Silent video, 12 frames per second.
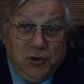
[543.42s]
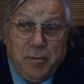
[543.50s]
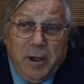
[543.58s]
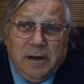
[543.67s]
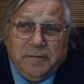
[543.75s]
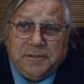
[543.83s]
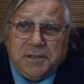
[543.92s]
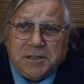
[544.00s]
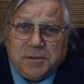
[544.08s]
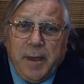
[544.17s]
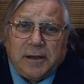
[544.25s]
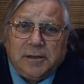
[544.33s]
you might have
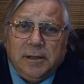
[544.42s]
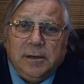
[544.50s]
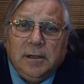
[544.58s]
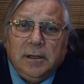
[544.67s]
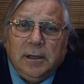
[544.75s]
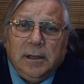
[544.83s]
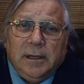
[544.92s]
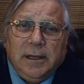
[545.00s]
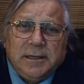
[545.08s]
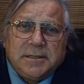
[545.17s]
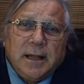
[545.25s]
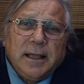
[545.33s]
suspected,
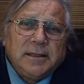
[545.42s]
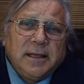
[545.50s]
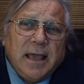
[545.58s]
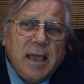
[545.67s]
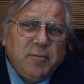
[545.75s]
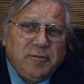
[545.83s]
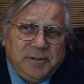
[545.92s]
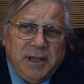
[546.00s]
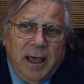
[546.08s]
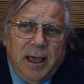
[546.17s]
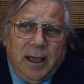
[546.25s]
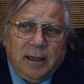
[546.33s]
it's like the game of
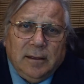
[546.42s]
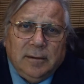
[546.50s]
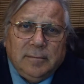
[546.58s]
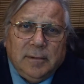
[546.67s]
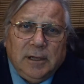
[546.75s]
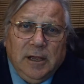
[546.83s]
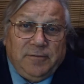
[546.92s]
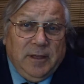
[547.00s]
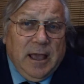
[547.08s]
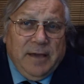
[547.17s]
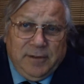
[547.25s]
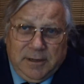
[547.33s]
tag. If they
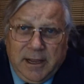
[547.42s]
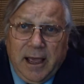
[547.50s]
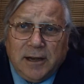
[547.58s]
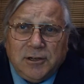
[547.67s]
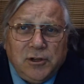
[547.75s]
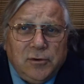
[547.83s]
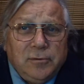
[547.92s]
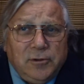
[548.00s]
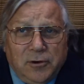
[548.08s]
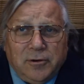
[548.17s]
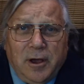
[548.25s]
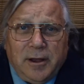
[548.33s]
haven't tagged you,
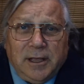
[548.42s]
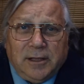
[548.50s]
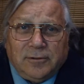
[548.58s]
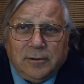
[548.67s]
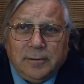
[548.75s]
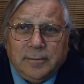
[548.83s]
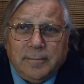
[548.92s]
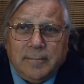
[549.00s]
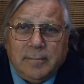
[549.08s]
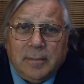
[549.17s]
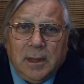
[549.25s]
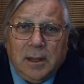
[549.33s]
you're not it.
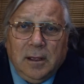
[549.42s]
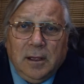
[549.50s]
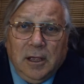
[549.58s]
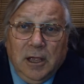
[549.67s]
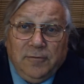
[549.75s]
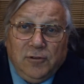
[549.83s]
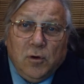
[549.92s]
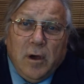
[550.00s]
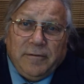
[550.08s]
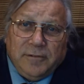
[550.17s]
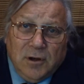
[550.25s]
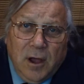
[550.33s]
If you
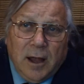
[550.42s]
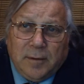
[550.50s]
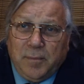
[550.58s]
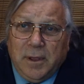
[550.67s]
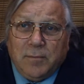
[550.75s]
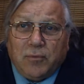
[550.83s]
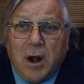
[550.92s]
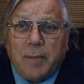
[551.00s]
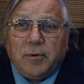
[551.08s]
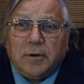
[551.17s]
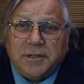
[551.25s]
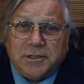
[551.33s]
have not been
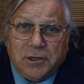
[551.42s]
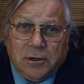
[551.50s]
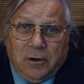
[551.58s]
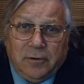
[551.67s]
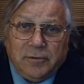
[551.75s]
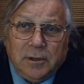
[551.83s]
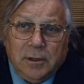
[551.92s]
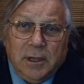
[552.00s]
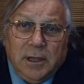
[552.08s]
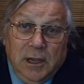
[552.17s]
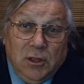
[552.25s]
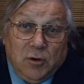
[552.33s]
properly served,
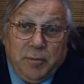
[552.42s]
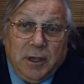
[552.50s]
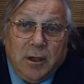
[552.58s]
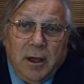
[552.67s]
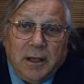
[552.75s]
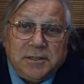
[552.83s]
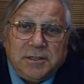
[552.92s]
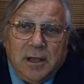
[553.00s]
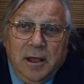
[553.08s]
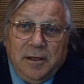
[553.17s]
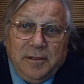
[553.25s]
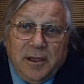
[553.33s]
either because
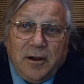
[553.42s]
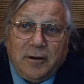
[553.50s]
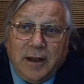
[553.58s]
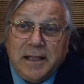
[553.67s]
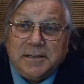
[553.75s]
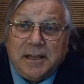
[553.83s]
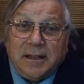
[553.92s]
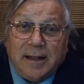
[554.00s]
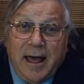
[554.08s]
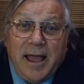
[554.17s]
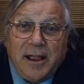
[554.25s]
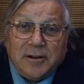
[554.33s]
they are lazy
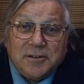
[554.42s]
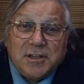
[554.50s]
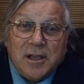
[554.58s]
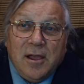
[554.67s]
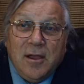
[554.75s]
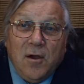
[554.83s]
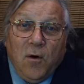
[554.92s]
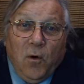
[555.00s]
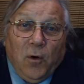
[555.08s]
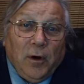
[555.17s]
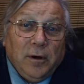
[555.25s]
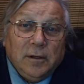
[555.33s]
liars
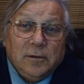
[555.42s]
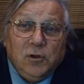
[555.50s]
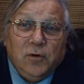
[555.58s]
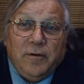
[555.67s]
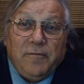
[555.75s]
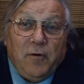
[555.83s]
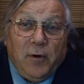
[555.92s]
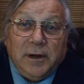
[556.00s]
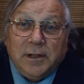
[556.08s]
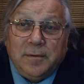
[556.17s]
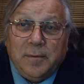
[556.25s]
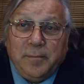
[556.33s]
or you've
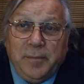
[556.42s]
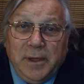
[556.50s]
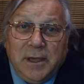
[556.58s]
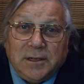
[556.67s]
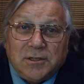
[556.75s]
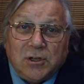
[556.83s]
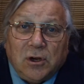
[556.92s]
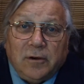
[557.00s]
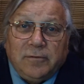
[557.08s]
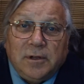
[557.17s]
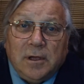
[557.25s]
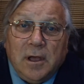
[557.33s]
avoided being
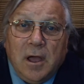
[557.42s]
served,